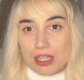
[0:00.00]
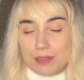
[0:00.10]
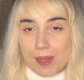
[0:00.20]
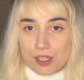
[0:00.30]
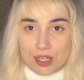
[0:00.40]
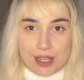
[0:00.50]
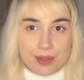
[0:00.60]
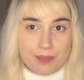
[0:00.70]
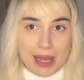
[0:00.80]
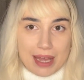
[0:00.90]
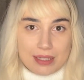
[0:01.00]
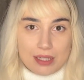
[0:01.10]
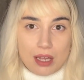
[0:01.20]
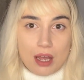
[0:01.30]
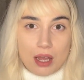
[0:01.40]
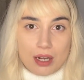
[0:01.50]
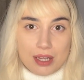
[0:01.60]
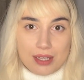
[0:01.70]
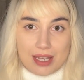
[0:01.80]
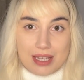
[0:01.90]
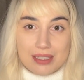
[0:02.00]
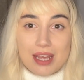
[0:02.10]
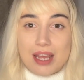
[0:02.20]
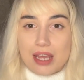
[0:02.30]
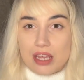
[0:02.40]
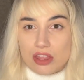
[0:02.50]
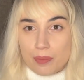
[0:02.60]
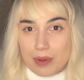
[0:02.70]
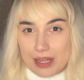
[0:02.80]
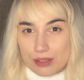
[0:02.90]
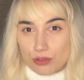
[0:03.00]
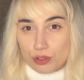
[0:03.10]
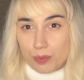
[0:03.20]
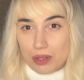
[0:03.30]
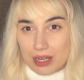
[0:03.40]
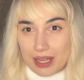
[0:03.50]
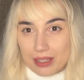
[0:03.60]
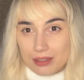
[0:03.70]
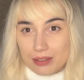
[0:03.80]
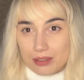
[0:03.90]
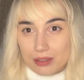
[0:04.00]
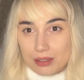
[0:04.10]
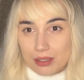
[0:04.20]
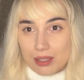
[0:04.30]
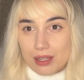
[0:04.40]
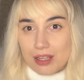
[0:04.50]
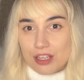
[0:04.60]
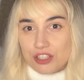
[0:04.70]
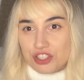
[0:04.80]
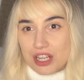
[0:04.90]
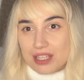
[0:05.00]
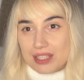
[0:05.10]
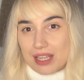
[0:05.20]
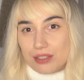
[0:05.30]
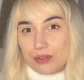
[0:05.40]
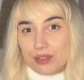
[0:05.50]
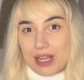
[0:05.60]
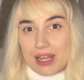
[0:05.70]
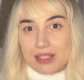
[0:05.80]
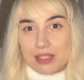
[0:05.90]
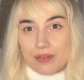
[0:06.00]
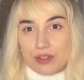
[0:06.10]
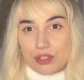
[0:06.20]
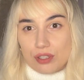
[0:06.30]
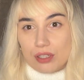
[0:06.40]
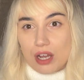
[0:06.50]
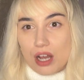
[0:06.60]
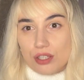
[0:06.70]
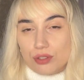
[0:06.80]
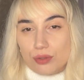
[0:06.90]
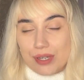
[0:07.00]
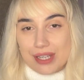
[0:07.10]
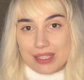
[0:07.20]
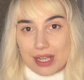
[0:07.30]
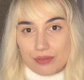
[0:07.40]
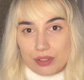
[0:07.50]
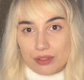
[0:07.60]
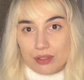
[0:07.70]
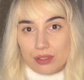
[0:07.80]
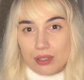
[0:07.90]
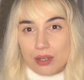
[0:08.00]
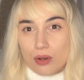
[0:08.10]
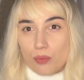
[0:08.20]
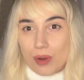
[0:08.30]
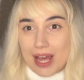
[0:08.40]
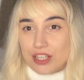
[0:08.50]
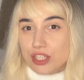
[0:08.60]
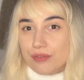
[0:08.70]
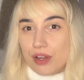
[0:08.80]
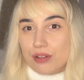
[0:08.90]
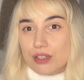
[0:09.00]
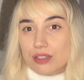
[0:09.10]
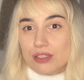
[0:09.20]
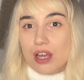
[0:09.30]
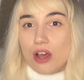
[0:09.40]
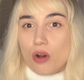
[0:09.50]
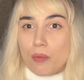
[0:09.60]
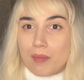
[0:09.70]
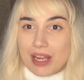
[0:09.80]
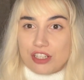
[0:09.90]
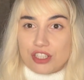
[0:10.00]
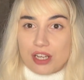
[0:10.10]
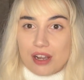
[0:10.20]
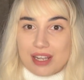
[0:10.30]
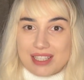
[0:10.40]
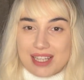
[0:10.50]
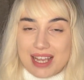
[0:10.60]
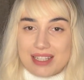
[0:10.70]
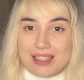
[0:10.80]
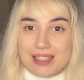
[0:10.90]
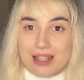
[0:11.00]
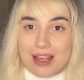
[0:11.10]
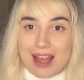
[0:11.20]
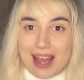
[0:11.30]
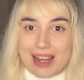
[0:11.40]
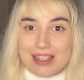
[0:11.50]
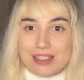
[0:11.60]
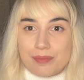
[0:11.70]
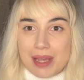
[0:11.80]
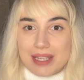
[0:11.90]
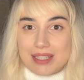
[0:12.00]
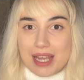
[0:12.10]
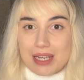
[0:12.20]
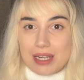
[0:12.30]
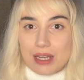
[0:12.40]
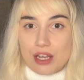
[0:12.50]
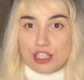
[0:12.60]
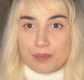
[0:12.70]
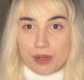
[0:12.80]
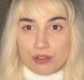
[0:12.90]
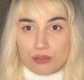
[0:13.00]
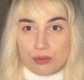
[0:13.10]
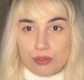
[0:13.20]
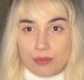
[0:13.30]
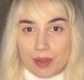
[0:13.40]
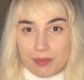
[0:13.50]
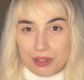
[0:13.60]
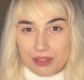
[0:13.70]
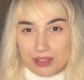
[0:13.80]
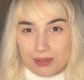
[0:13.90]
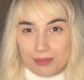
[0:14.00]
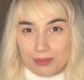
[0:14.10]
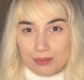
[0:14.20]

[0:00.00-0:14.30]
especially compared to her earlier years in the political spotlight. She settled at Tiverton Castle in Devon, where she focused on managing her estates and maintaining her spiritual commitments.